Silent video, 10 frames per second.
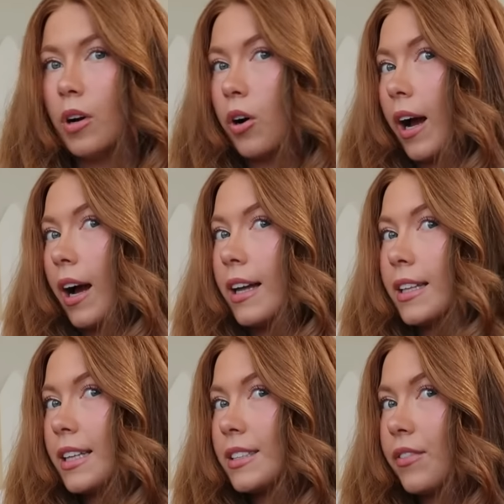Okay, I
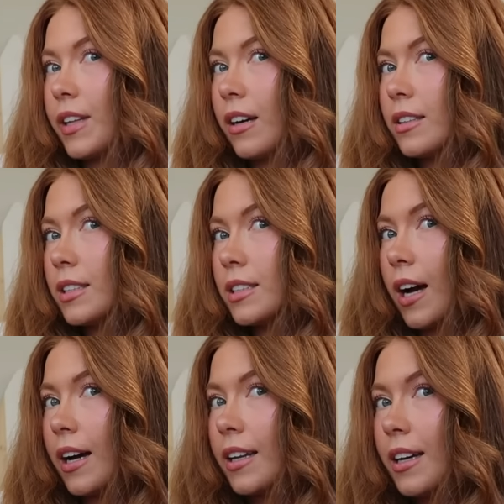think that's everything on this
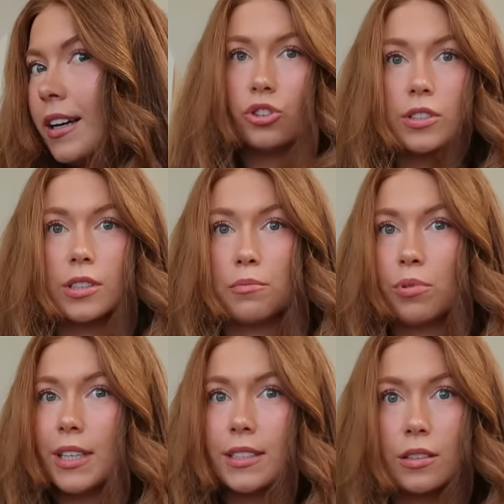side. Just
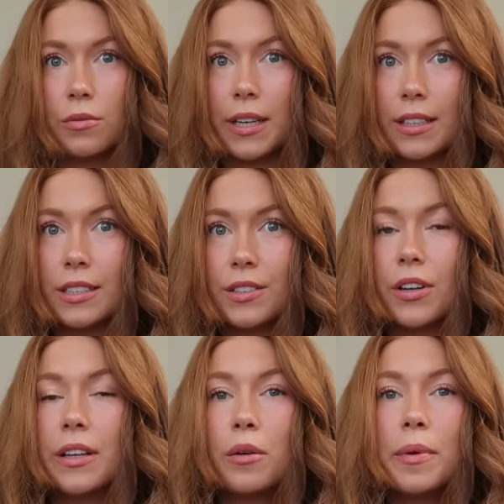embrace the ringlets
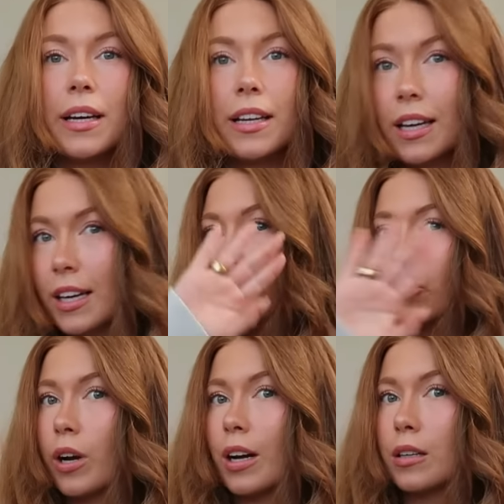for a little bit because
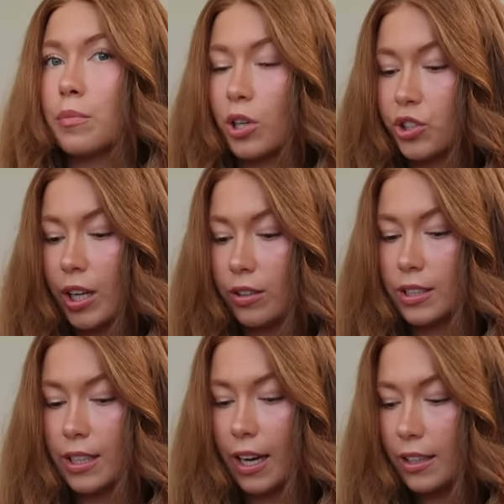you're not gonna brush it out
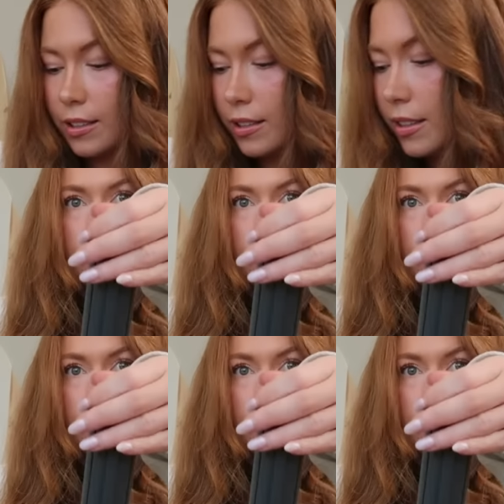until the end.